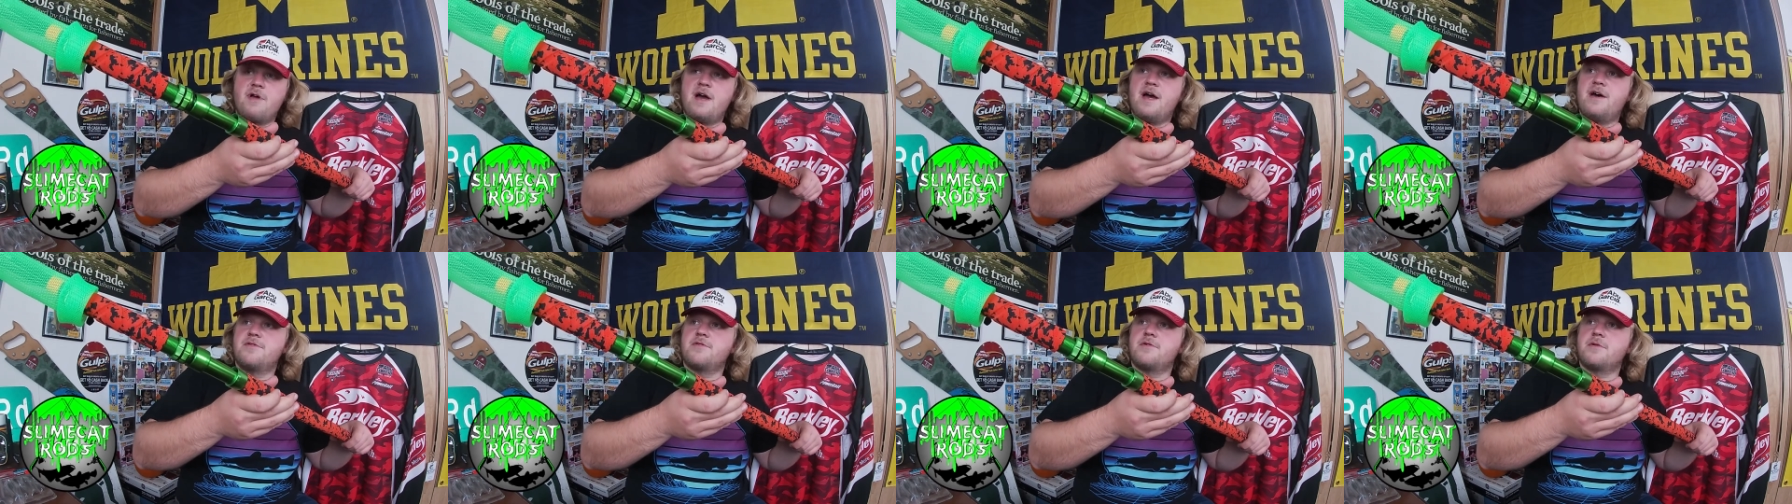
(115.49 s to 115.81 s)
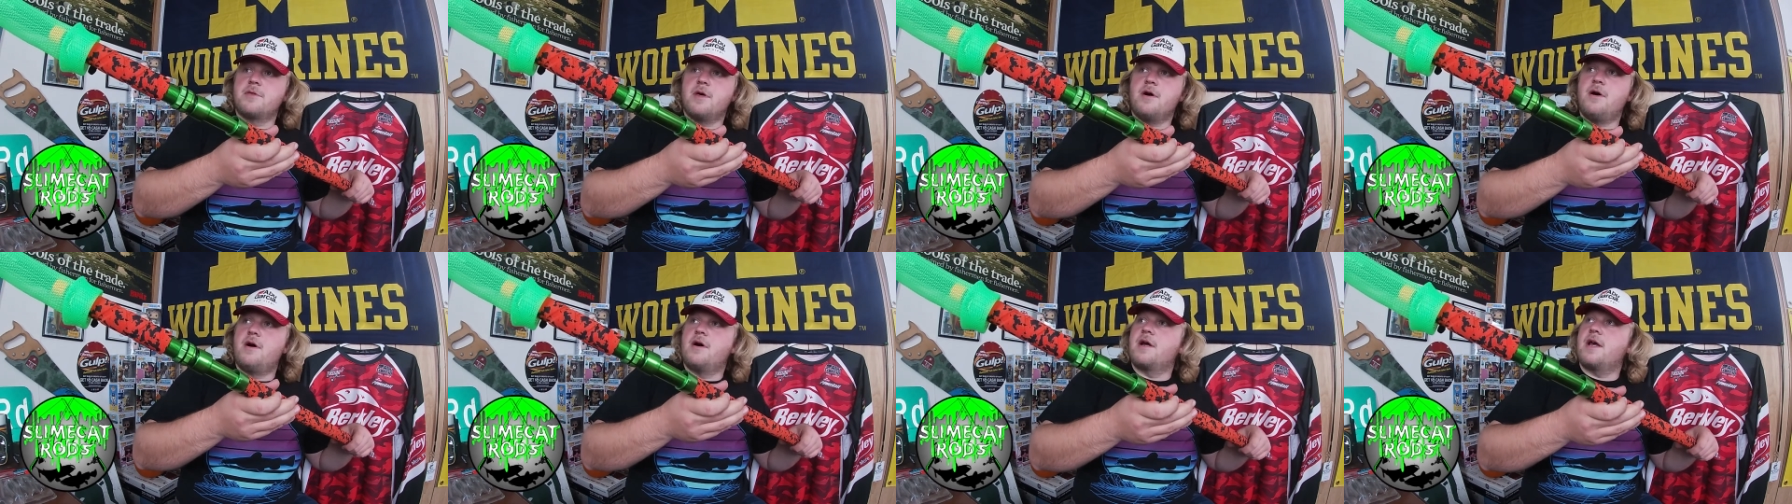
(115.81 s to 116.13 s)

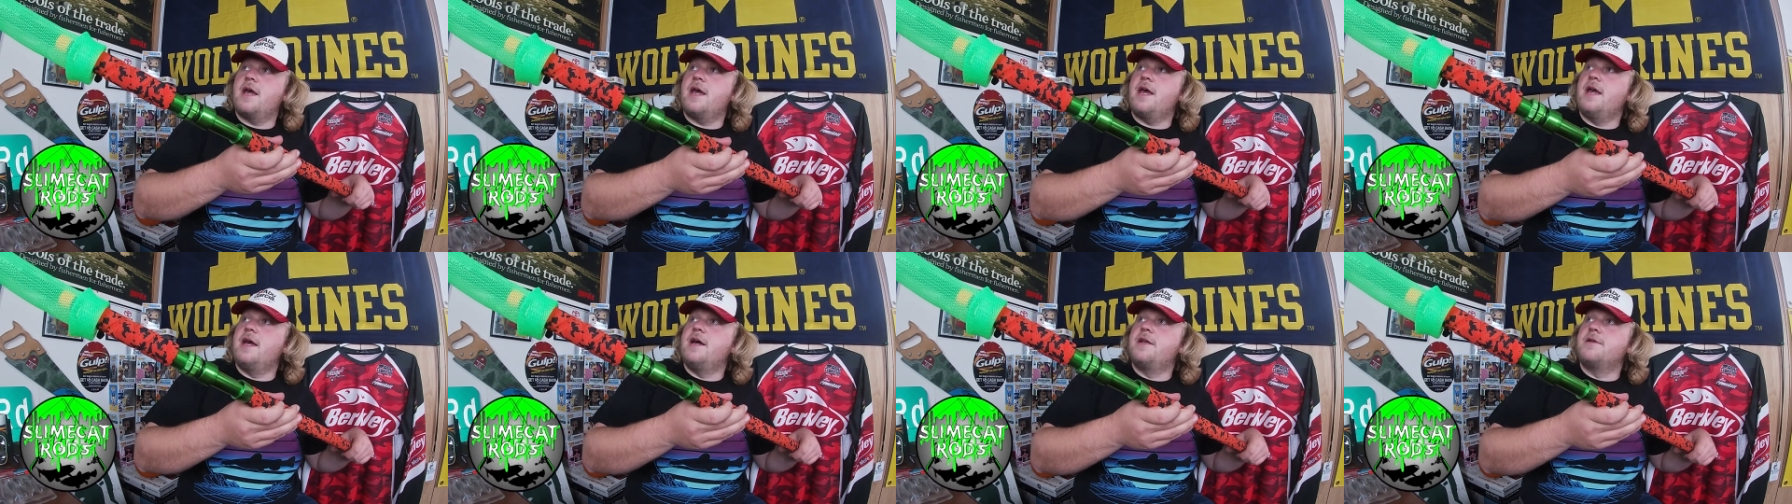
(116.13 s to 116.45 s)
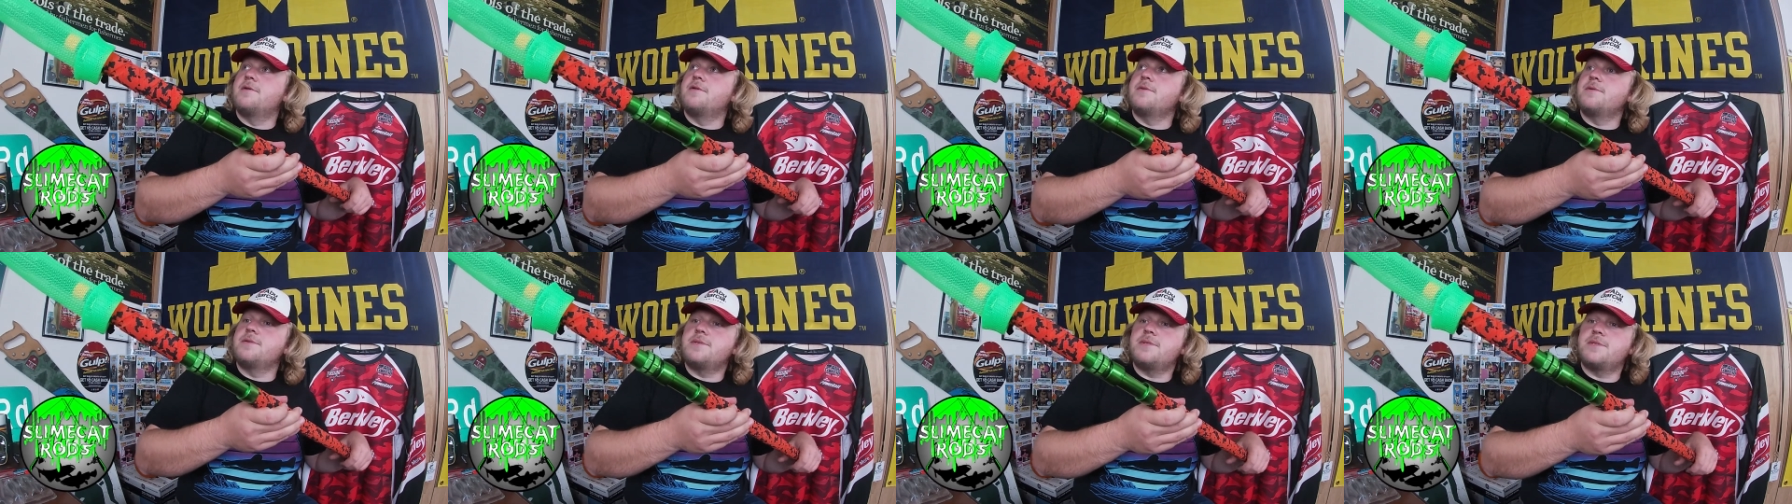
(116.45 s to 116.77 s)
rather long
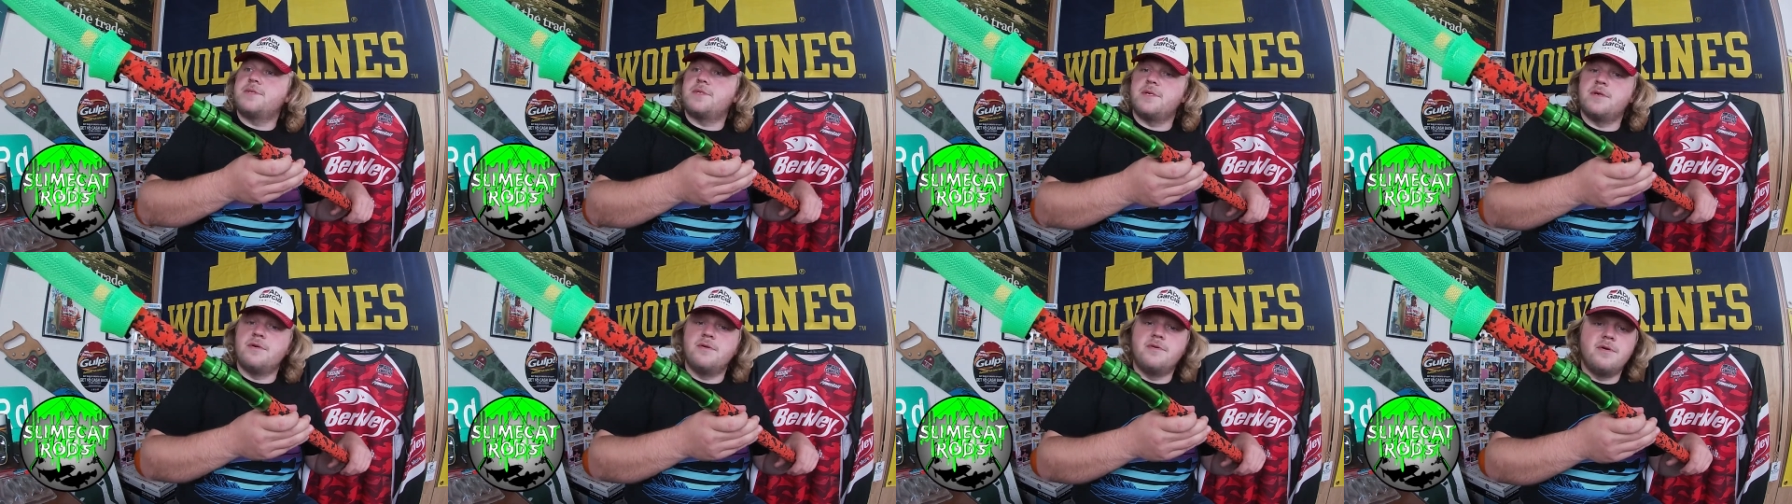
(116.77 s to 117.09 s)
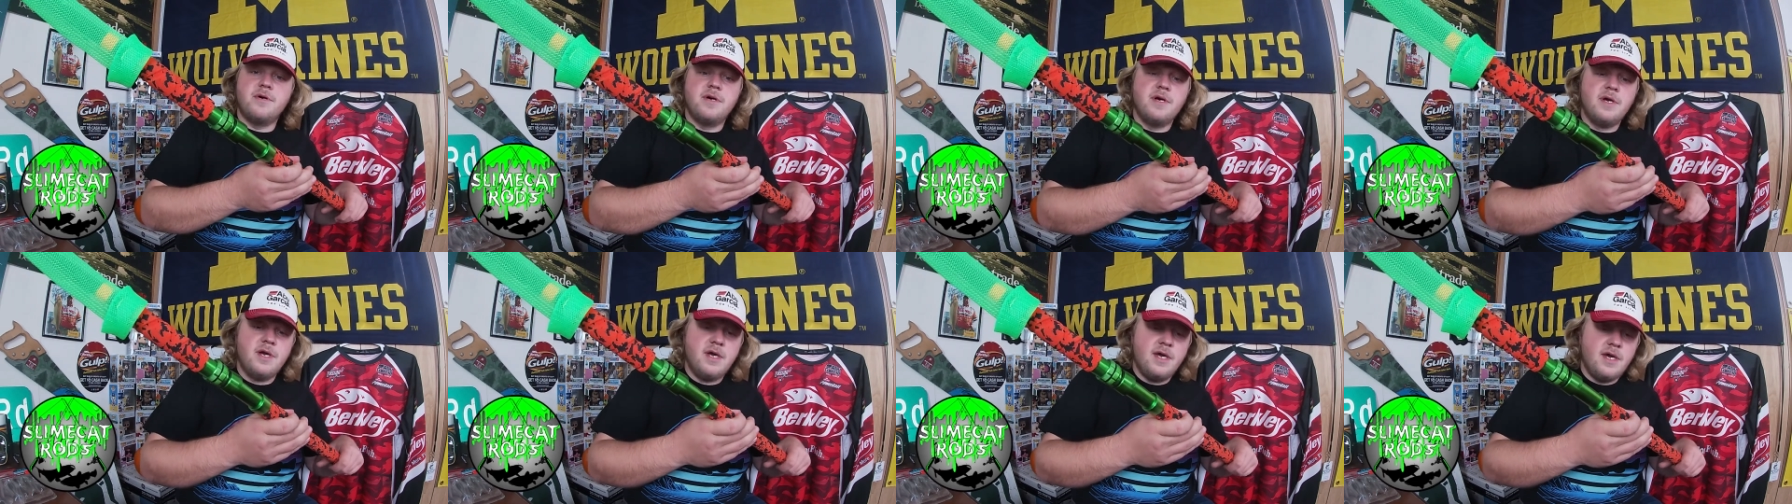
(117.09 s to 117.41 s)
handles
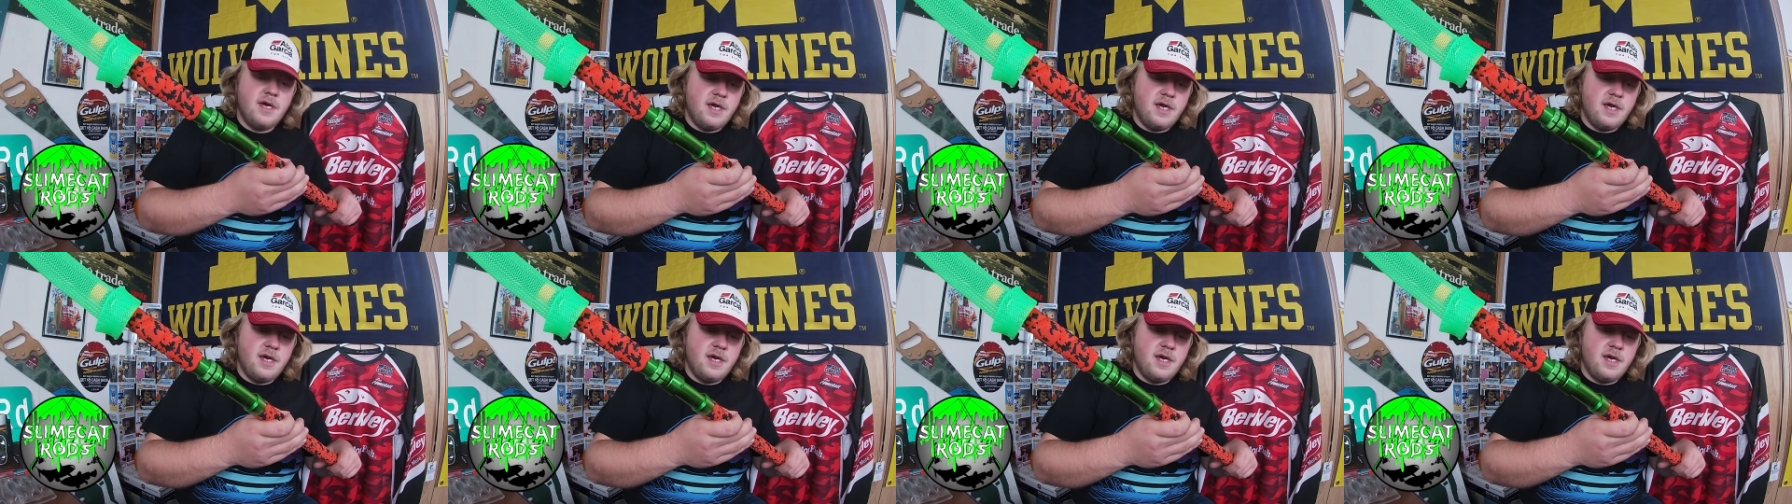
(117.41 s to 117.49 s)
to,